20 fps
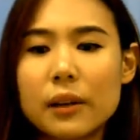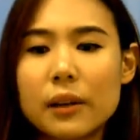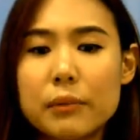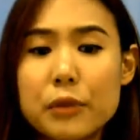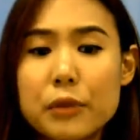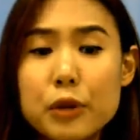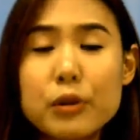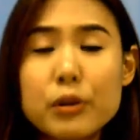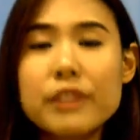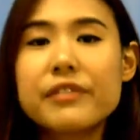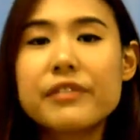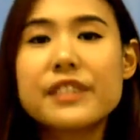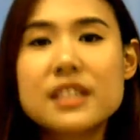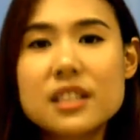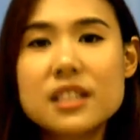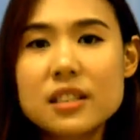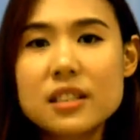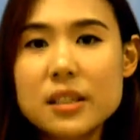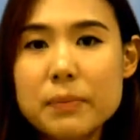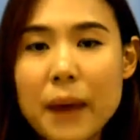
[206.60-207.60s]

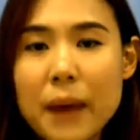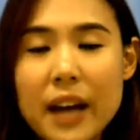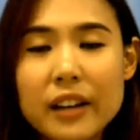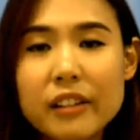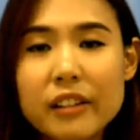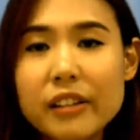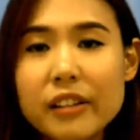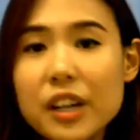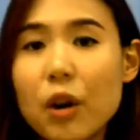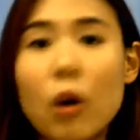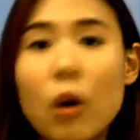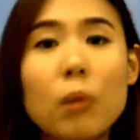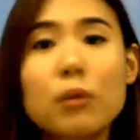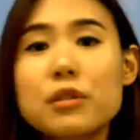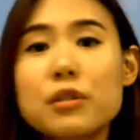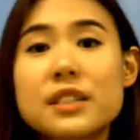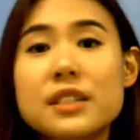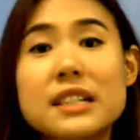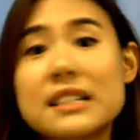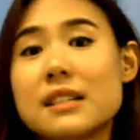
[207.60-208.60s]
University pedigree almost
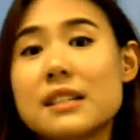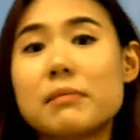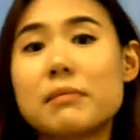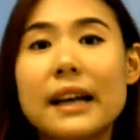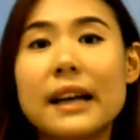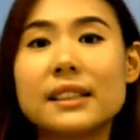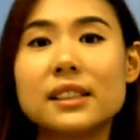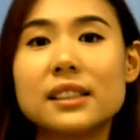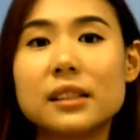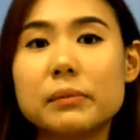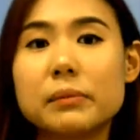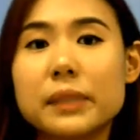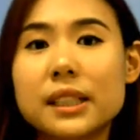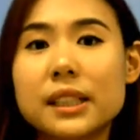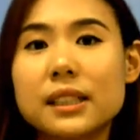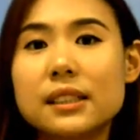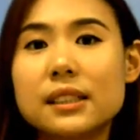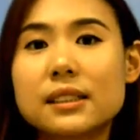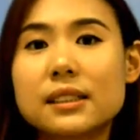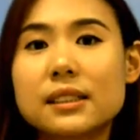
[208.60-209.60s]
doesn't matter,
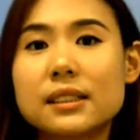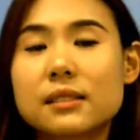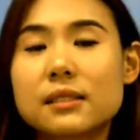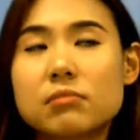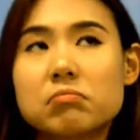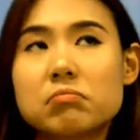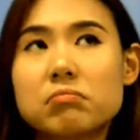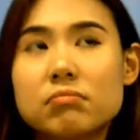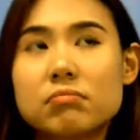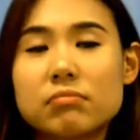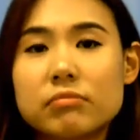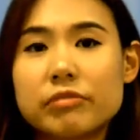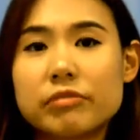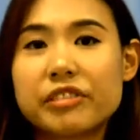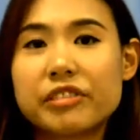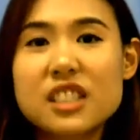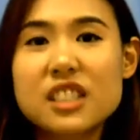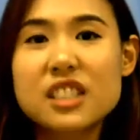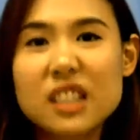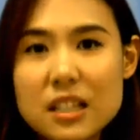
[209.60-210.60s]
because
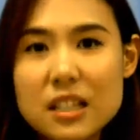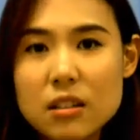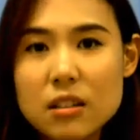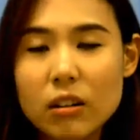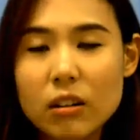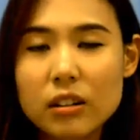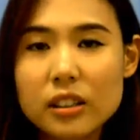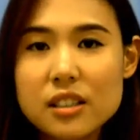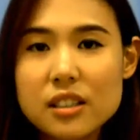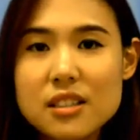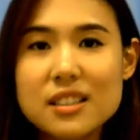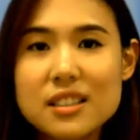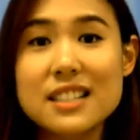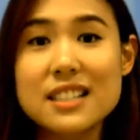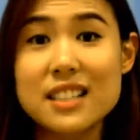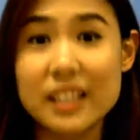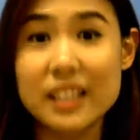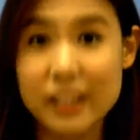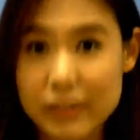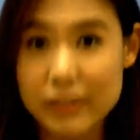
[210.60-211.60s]
first class honors, that's a
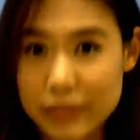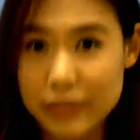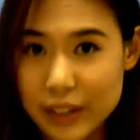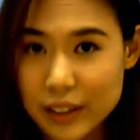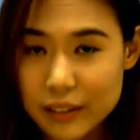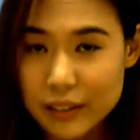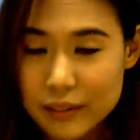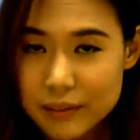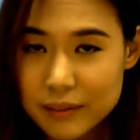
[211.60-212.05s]
given.